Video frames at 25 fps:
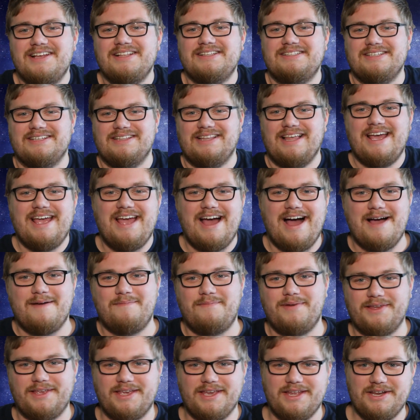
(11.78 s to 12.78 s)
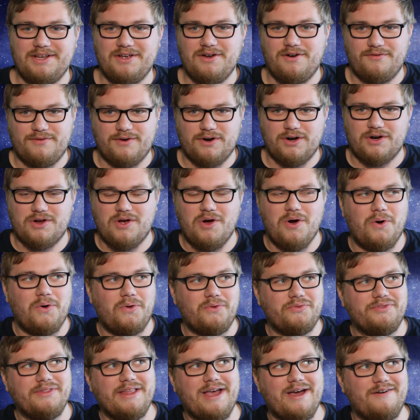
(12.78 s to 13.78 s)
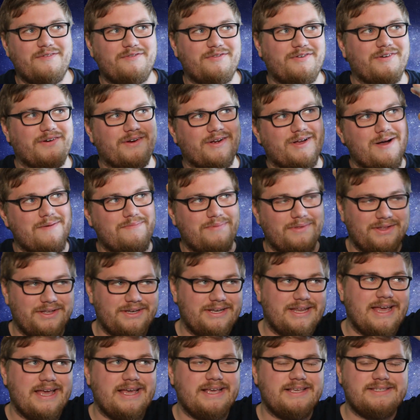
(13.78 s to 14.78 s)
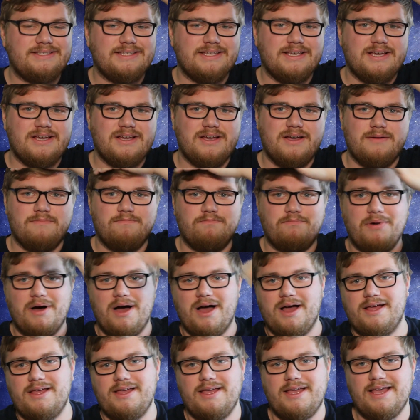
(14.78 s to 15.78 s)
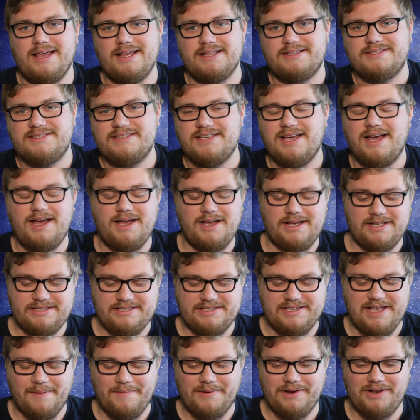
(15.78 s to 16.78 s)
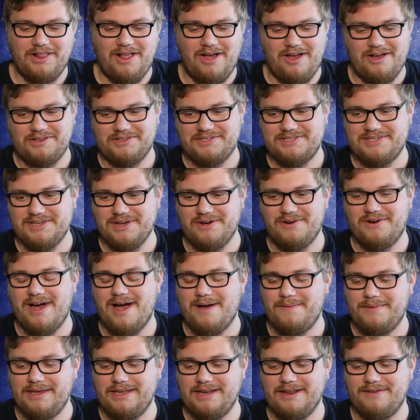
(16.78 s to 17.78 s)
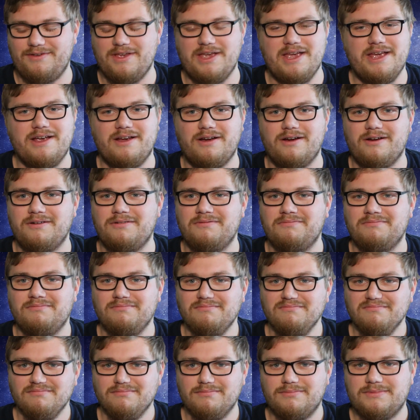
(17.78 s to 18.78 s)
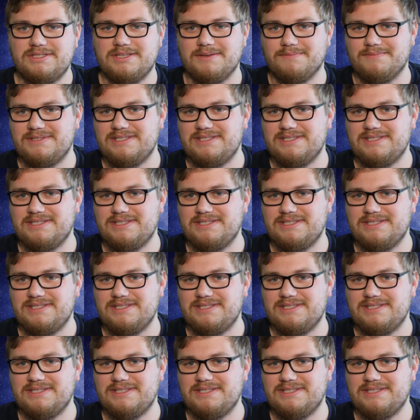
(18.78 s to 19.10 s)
delay. I've been getting over a cold now for a couple of days, but it's coming along. So, I mean, if you hear some